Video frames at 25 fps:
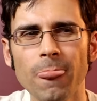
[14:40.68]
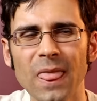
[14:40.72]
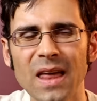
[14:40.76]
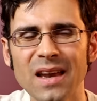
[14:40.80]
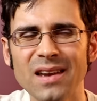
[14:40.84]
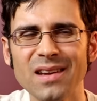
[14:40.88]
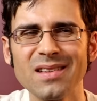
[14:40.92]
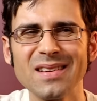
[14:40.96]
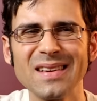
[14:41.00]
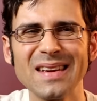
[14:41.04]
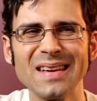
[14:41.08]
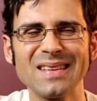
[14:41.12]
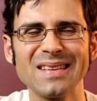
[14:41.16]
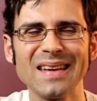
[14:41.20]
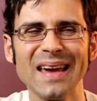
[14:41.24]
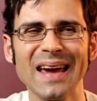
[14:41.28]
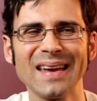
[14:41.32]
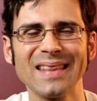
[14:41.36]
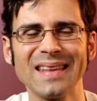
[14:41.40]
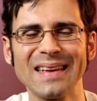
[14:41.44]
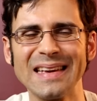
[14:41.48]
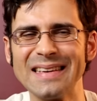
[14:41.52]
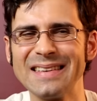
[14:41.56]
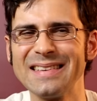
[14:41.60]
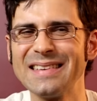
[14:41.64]
It doesn't
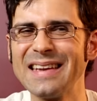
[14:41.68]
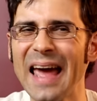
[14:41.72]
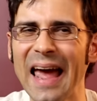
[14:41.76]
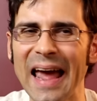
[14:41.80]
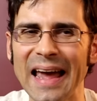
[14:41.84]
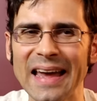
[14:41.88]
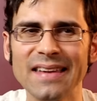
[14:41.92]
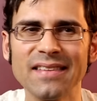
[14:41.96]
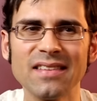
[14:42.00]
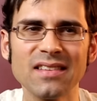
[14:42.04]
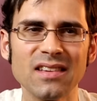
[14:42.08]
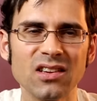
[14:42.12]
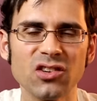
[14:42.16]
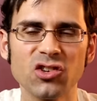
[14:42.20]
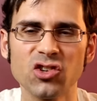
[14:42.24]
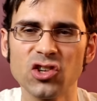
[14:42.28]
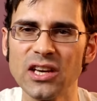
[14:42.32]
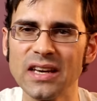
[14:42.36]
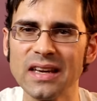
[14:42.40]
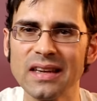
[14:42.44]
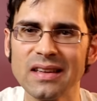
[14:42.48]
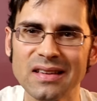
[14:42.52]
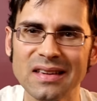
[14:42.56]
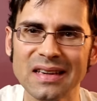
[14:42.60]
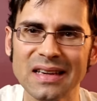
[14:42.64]
exactly taste
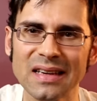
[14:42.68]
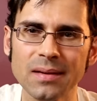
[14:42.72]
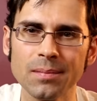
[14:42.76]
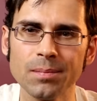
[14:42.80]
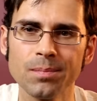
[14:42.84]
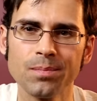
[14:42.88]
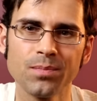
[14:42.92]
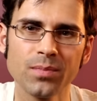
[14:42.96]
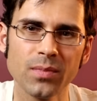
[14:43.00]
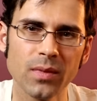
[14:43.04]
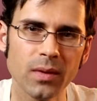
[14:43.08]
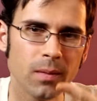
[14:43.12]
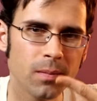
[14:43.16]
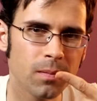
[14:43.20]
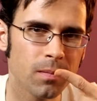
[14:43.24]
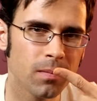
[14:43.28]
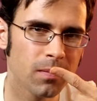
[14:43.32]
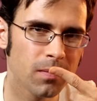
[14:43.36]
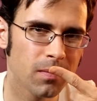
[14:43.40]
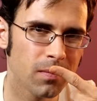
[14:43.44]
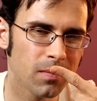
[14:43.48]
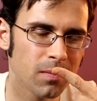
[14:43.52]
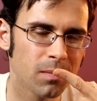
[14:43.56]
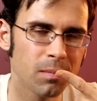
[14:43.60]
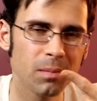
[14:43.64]
cheesy,
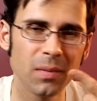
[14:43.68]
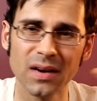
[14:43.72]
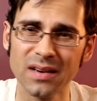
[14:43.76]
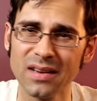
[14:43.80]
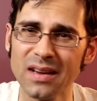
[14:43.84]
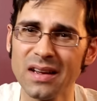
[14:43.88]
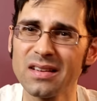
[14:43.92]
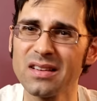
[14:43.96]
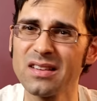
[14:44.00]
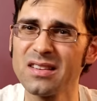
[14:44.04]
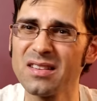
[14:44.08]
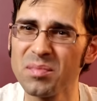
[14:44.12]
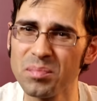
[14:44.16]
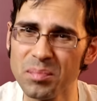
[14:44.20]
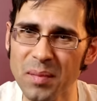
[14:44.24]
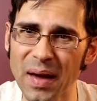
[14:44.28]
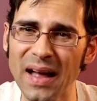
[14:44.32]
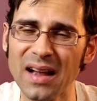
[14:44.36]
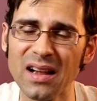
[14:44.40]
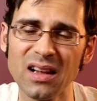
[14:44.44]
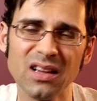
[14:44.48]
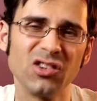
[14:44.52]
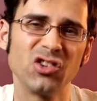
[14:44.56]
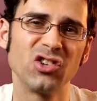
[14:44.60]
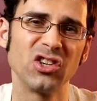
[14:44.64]
but it does
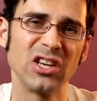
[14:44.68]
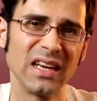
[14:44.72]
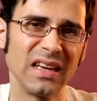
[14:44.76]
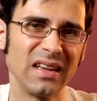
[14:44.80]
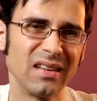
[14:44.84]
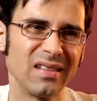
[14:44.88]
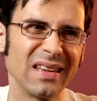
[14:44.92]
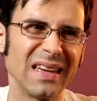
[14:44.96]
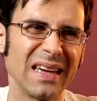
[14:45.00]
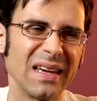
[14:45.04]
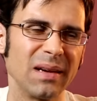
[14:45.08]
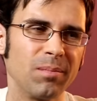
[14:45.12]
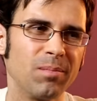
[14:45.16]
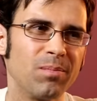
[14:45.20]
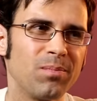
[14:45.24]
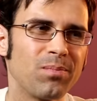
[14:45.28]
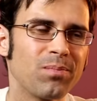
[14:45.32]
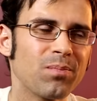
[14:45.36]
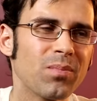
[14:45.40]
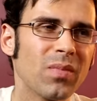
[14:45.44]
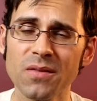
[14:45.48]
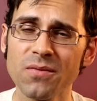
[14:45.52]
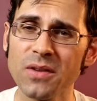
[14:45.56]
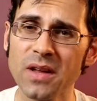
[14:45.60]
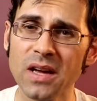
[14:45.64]
smell cheesy.
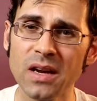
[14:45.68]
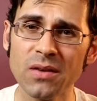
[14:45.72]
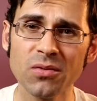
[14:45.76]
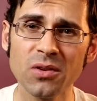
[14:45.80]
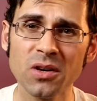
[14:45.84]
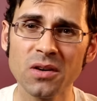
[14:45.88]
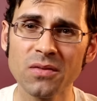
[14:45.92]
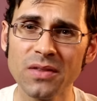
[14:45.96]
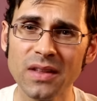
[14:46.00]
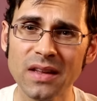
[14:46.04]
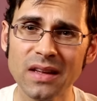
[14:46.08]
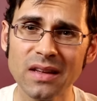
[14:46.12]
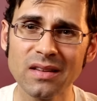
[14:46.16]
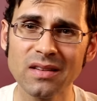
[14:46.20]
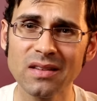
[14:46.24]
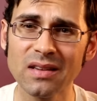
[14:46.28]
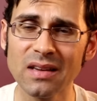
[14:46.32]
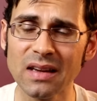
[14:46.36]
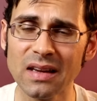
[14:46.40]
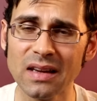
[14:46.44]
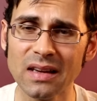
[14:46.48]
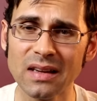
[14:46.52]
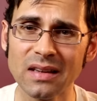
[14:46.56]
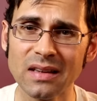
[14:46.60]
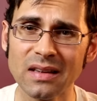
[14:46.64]
The flavor of this
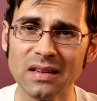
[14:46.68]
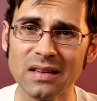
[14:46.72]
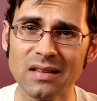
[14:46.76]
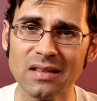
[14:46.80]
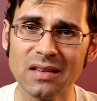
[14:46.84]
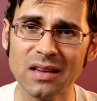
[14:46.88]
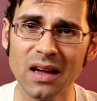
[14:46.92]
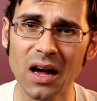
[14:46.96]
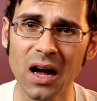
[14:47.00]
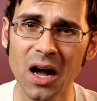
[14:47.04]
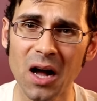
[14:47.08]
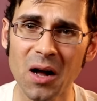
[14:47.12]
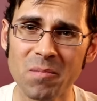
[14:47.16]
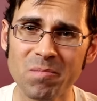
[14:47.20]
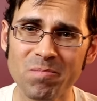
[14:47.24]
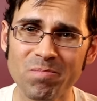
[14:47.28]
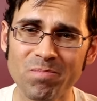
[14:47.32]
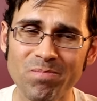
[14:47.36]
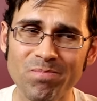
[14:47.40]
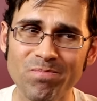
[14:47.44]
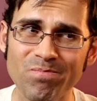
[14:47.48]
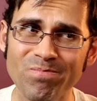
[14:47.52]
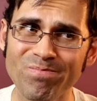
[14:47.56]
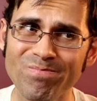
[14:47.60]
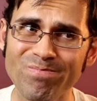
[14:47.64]
is,
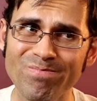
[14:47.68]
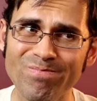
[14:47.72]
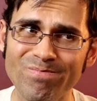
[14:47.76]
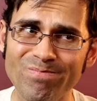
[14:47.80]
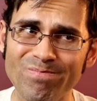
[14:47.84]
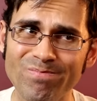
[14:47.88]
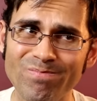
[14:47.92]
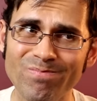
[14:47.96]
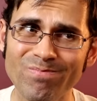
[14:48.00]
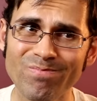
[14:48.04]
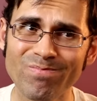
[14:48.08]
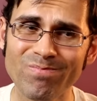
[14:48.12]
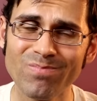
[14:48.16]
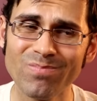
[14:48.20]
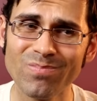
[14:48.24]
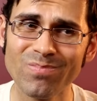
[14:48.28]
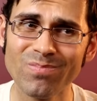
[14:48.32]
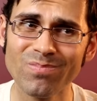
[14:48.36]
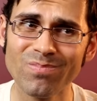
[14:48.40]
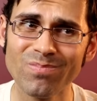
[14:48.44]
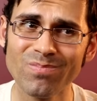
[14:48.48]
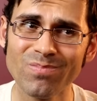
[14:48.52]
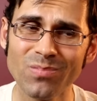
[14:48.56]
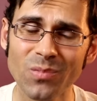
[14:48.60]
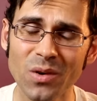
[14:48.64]
well,
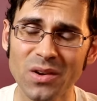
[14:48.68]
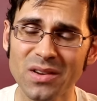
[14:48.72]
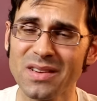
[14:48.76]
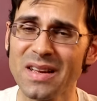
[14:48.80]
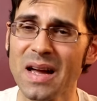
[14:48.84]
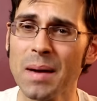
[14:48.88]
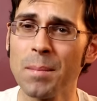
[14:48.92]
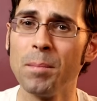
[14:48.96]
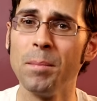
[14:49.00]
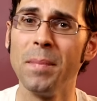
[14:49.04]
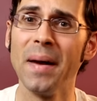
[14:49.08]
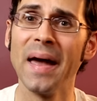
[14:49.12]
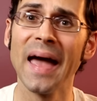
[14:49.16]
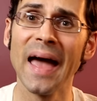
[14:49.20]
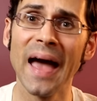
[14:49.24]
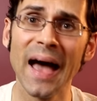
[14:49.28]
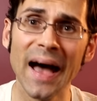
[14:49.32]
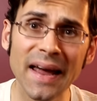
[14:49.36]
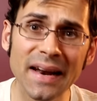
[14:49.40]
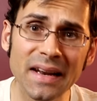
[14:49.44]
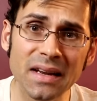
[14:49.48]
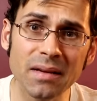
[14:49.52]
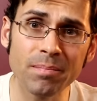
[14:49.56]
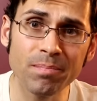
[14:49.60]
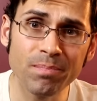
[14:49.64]
it's not
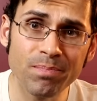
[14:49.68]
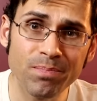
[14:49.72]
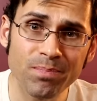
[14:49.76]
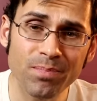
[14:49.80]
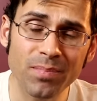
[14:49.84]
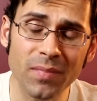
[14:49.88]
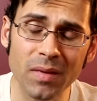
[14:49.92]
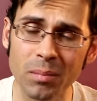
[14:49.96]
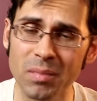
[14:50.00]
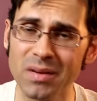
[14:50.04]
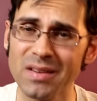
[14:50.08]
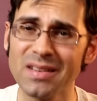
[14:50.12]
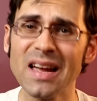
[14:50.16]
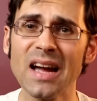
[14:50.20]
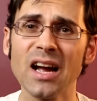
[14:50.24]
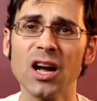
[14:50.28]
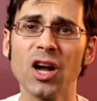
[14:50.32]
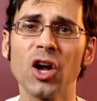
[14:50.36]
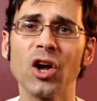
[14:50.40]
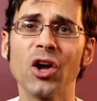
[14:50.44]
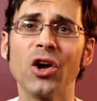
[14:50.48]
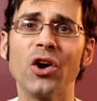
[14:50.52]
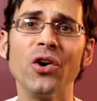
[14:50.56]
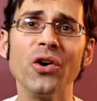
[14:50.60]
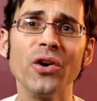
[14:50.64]
bad, But it's
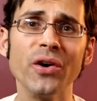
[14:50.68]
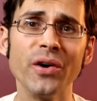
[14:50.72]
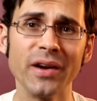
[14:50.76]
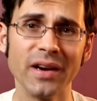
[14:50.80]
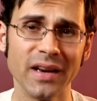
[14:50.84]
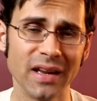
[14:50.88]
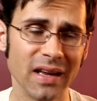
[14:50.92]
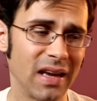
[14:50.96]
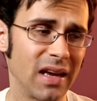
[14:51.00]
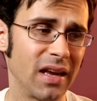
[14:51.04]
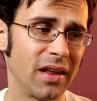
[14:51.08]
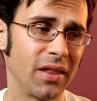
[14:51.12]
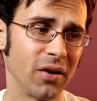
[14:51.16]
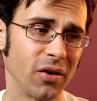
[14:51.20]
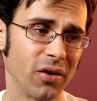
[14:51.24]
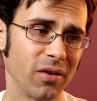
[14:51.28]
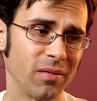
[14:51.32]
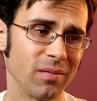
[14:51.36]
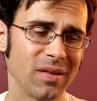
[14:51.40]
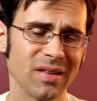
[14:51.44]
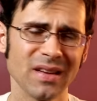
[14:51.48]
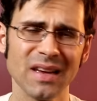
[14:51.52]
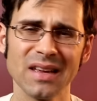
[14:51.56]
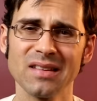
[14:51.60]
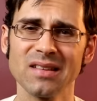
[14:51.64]
not good either.
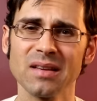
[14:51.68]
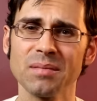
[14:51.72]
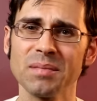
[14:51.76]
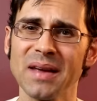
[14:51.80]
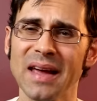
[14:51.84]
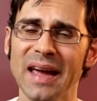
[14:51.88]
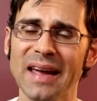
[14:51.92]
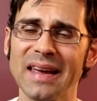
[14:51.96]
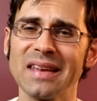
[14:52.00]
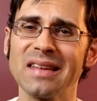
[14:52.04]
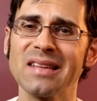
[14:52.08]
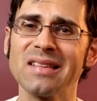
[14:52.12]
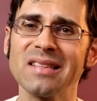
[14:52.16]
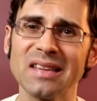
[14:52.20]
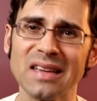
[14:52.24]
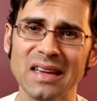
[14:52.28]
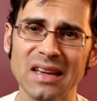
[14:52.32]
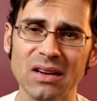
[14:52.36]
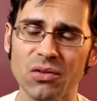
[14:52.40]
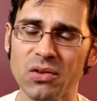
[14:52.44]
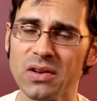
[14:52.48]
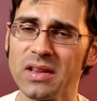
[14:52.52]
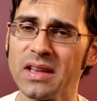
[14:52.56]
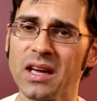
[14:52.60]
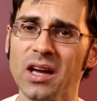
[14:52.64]
It's not something I can
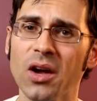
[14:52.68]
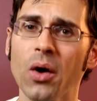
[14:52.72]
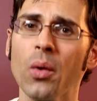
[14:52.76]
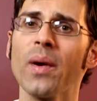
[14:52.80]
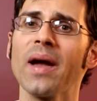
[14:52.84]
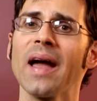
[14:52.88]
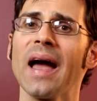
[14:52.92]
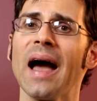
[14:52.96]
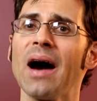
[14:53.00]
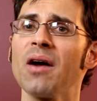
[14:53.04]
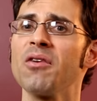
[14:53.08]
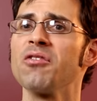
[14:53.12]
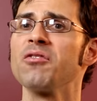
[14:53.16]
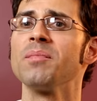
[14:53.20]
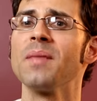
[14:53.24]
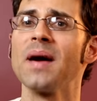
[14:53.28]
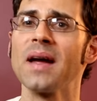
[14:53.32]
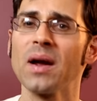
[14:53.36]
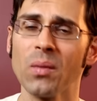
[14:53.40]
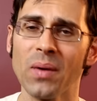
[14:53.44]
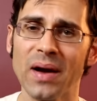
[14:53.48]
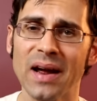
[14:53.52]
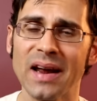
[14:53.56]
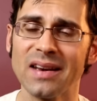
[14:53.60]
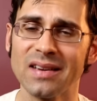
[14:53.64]
see really going out of
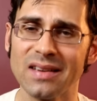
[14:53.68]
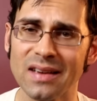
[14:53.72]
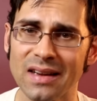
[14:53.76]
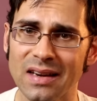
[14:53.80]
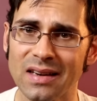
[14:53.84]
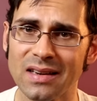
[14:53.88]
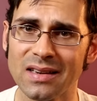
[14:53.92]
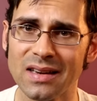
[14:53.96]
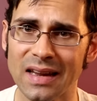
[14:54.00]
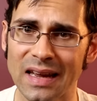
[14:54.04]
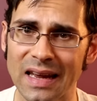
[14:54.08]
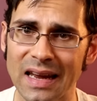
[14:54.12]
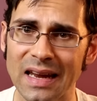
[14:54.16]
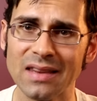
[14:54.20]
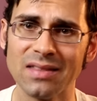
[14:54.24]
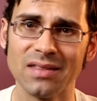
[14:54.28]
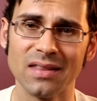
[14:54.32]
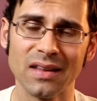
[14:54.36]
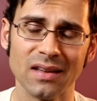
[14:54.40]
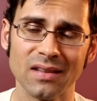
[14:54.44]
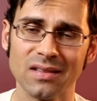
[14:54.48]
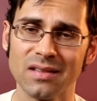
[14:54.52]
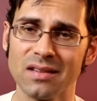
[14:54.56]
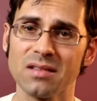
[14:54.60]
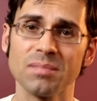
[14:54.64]
my way to eat
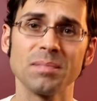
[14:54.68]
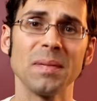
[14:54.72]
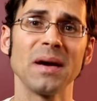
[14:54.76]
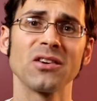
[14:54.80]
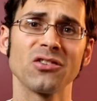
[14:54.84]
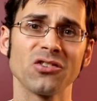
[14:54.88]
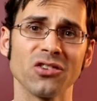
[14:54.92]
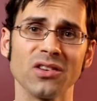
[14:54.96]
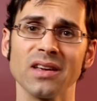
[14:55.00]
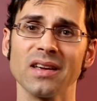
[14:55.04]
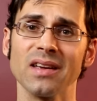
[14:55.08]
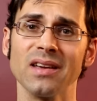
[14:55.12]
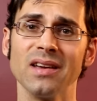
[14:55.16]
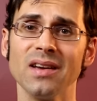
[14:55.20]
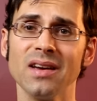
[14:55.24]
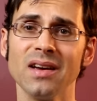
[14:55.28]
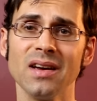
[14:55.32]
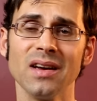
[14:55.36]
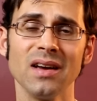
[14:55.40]
this, especially